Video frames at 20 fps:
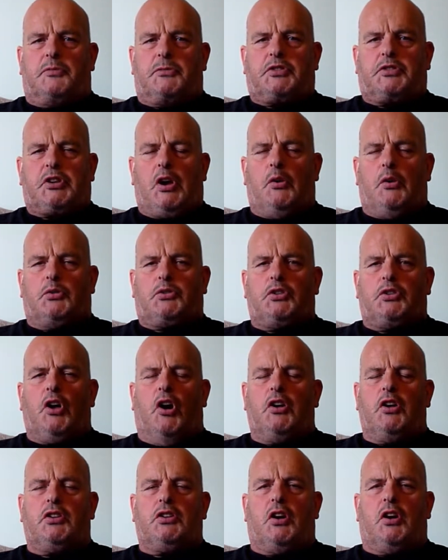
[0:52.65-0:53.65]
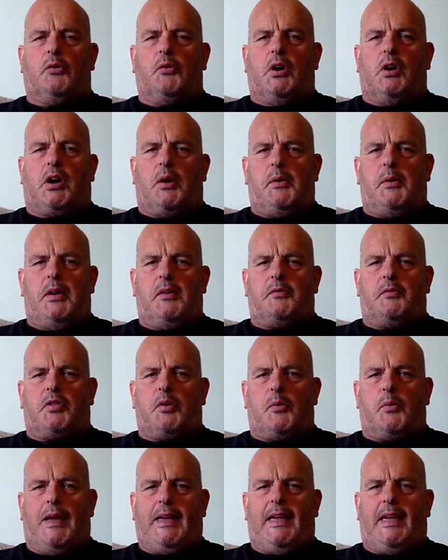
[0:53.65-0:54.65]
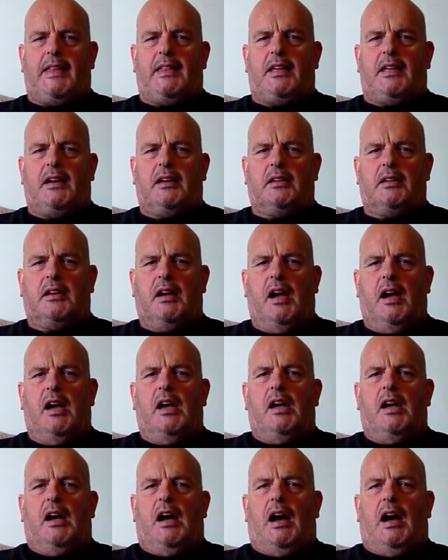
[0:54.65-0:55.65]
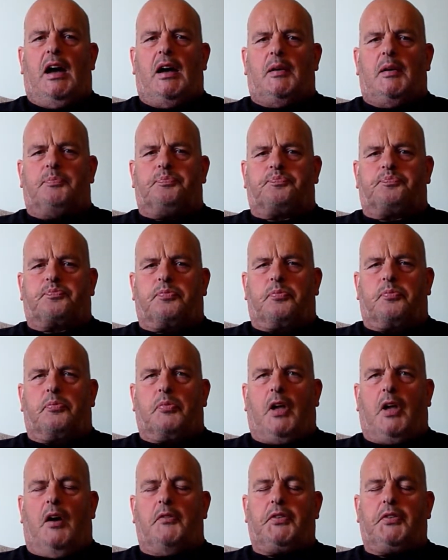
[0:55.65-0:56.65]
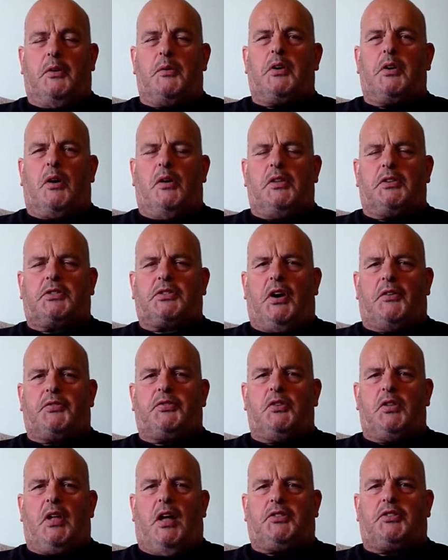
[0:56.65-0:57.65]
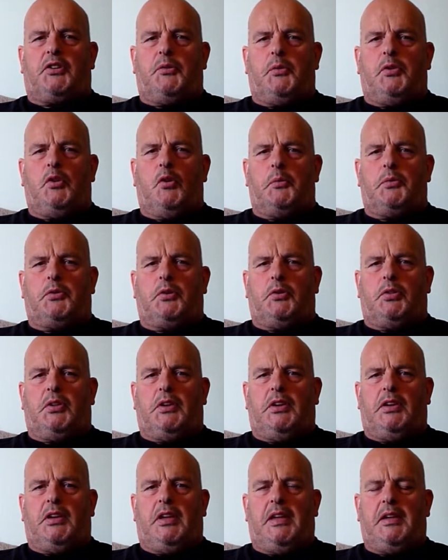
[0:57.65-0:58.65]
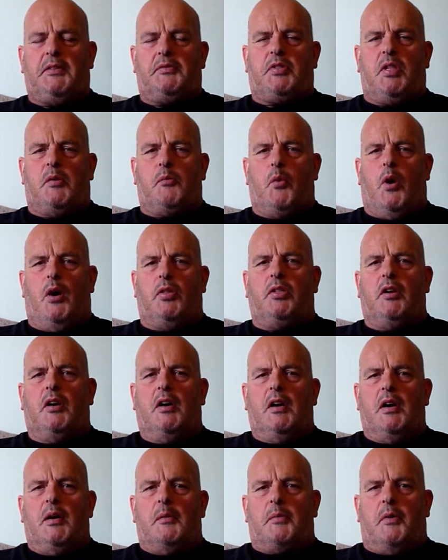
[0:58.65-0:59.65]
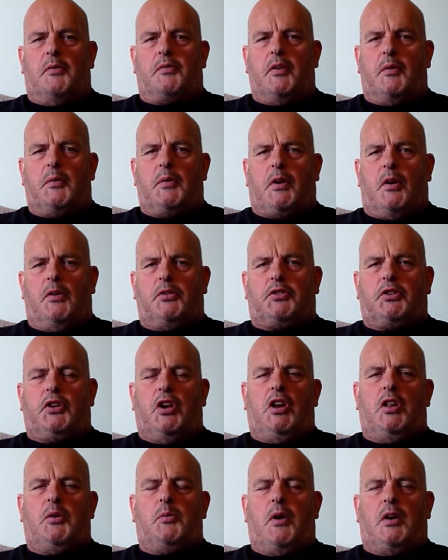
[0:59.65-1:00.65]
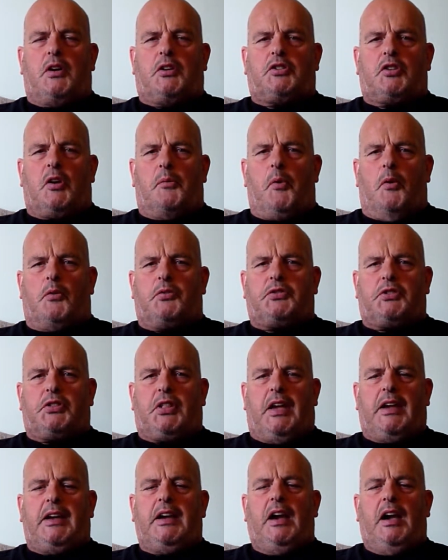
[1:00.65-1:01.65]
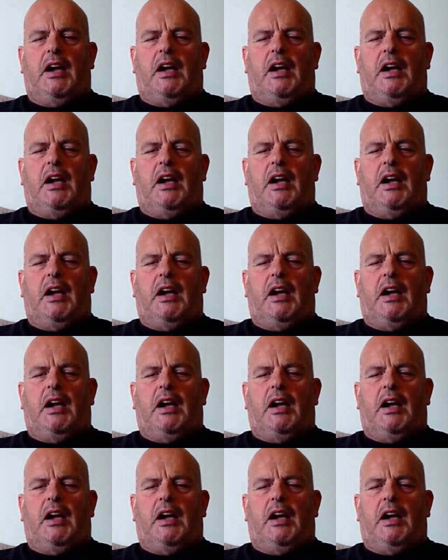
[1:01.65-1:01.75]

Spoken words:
So tonight, we're going in for the weigh-in. I think we're going this afternoon, actually. We normally do the evening one. I think we're going to the early one because I'm off today.